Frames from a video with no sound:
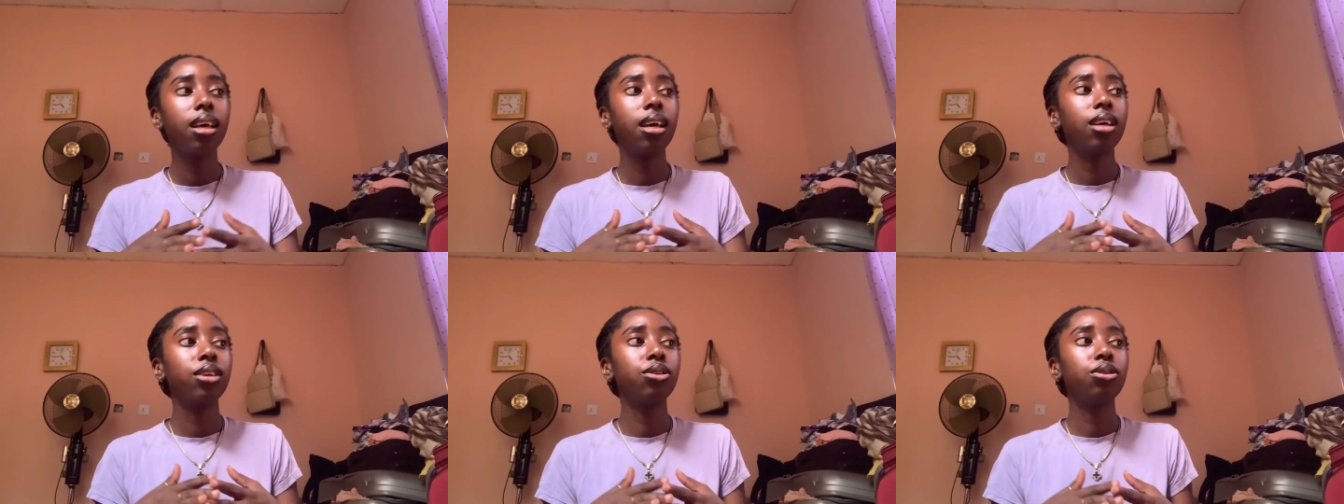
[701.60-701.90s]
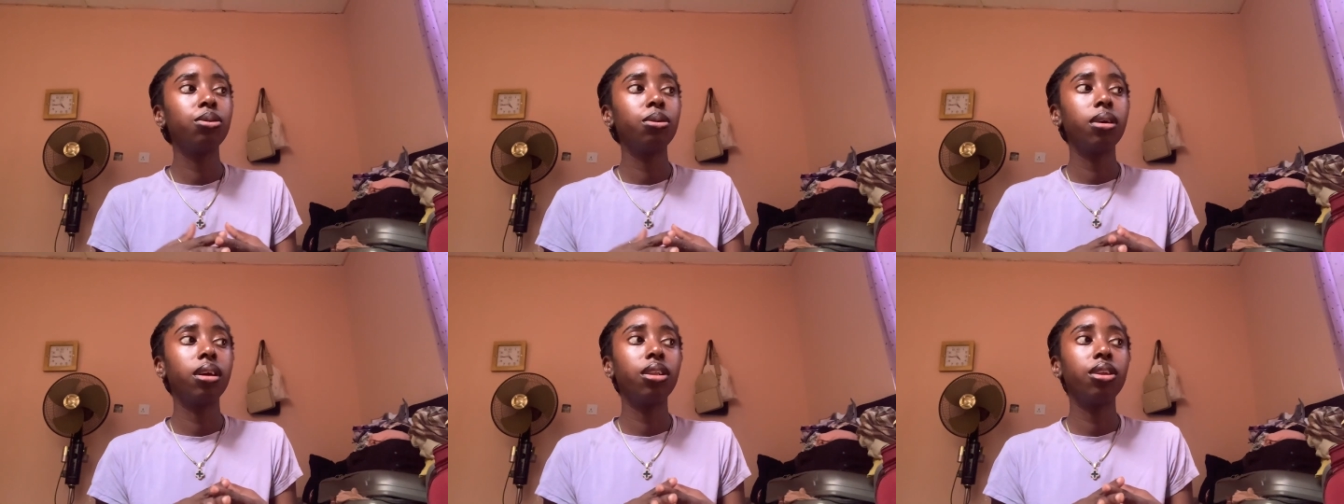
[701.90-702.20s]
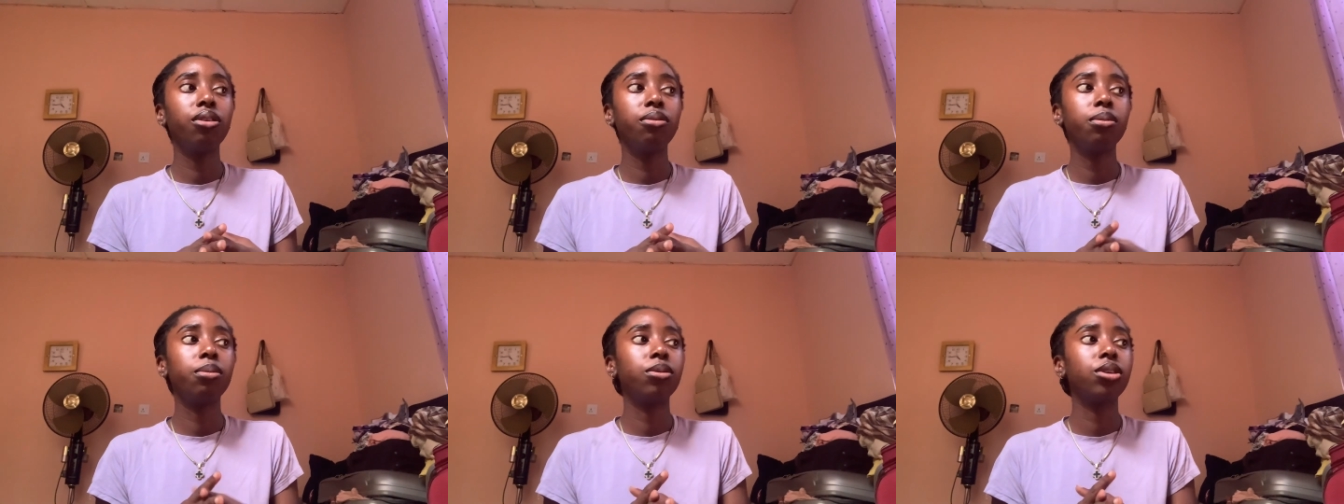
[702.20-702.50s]
So a lot
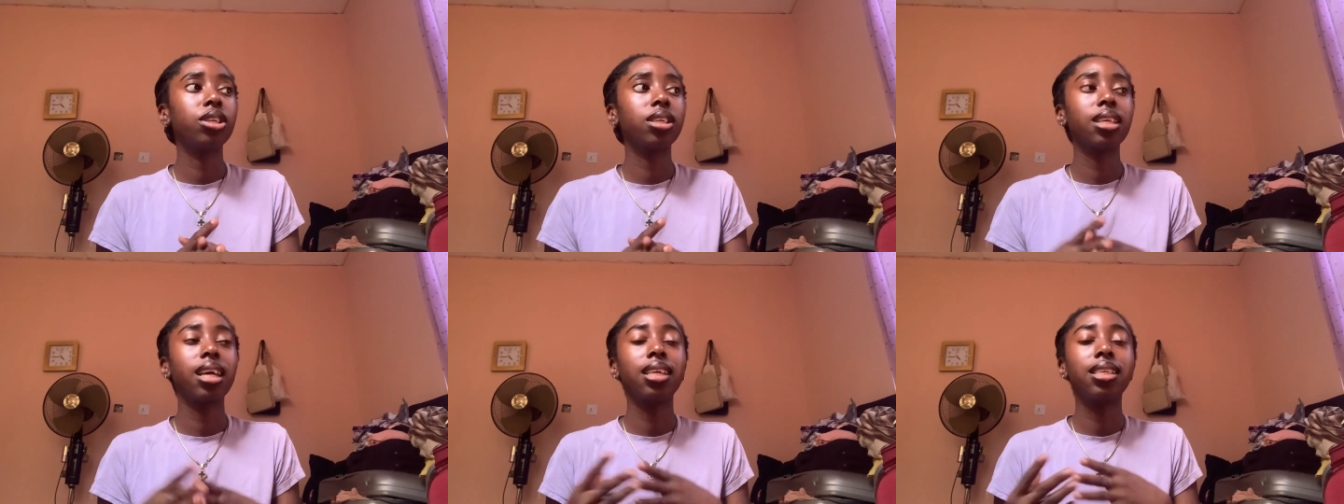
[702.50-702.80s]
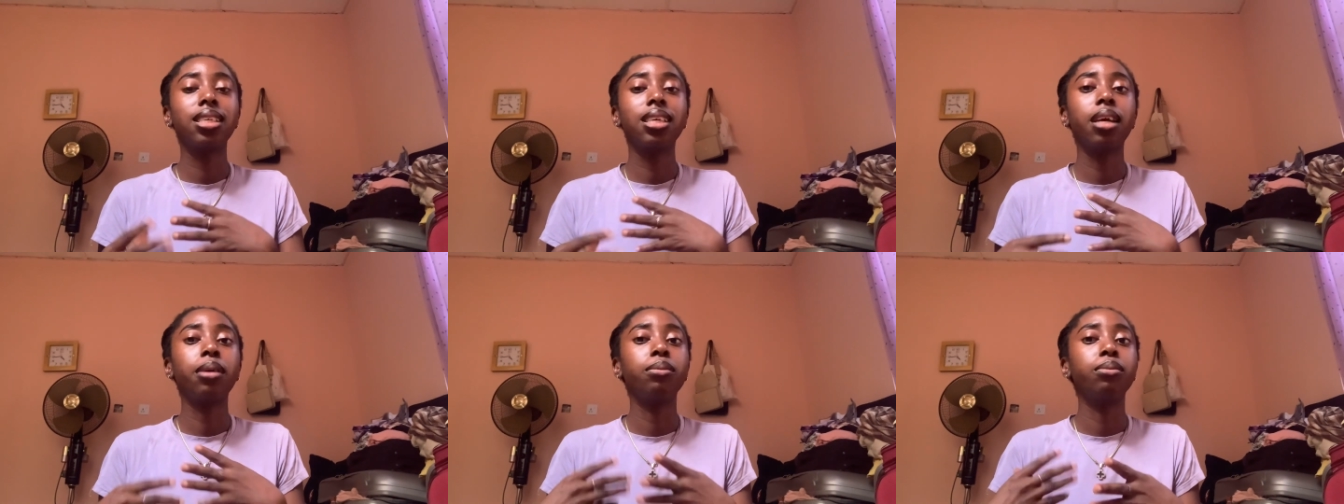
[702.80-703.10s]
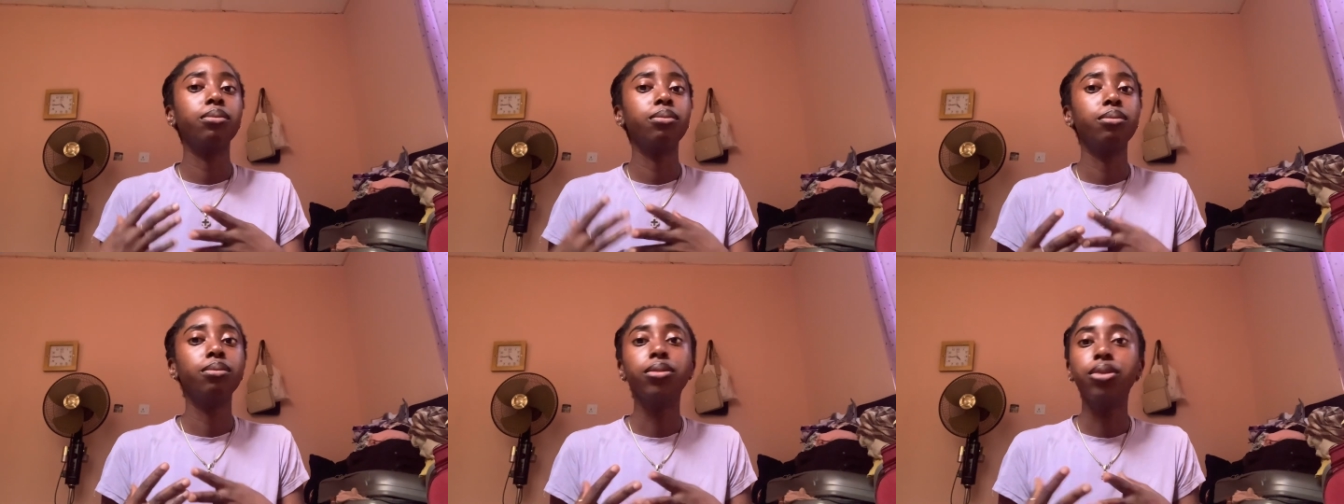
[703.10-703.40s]
of people just had to like
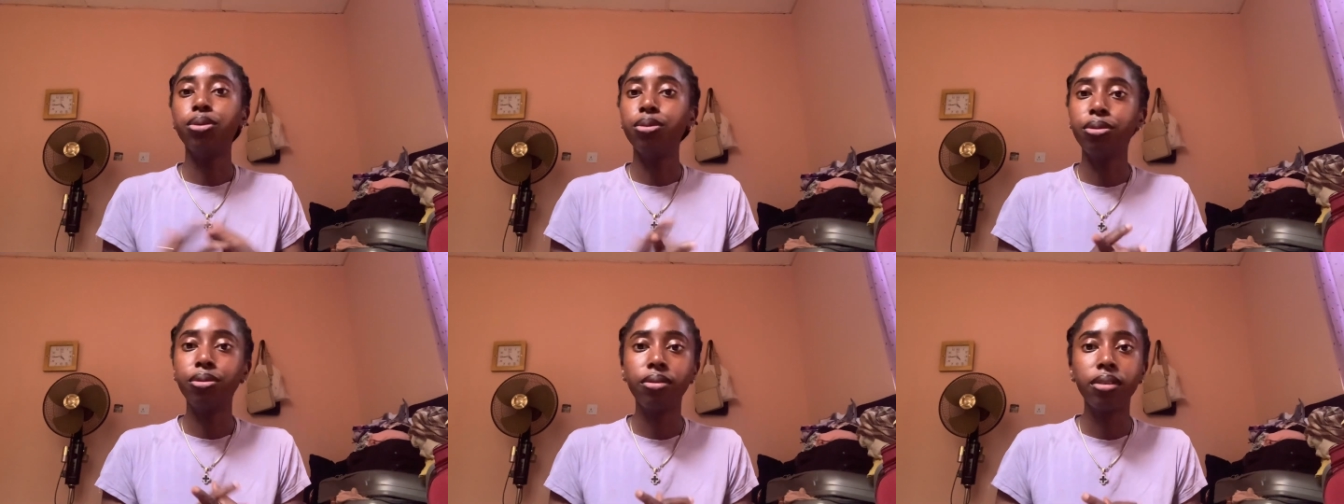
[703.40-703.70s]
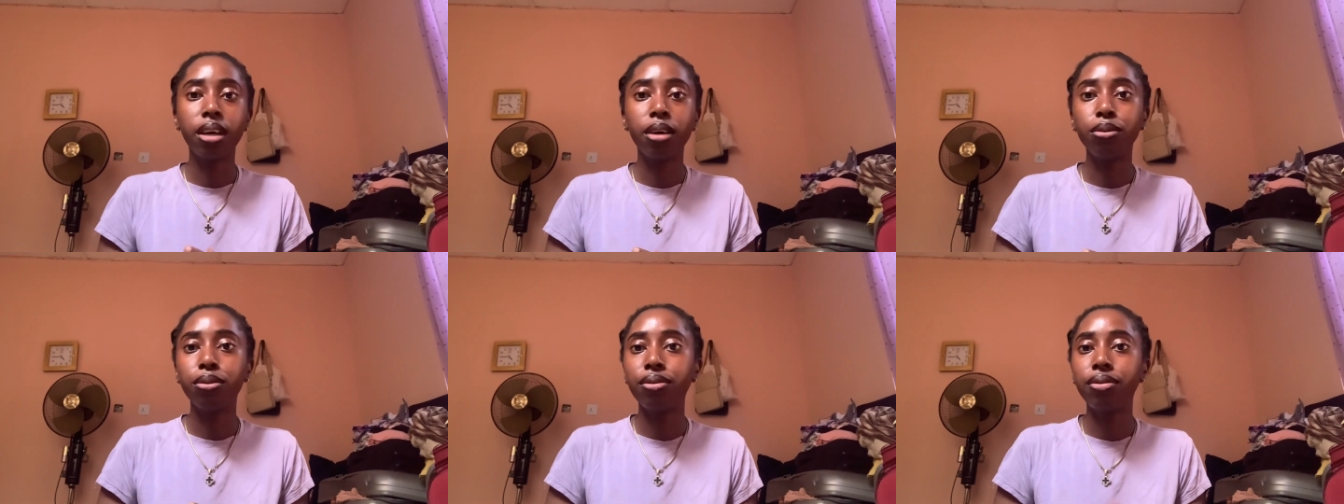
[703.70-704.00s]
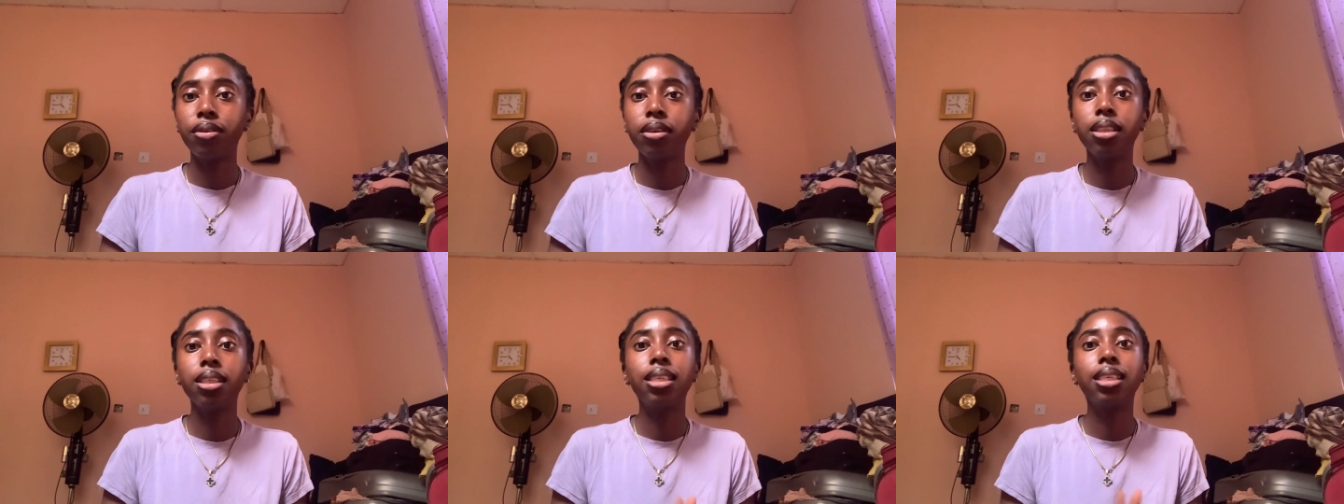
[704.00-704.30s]
remove their roofing,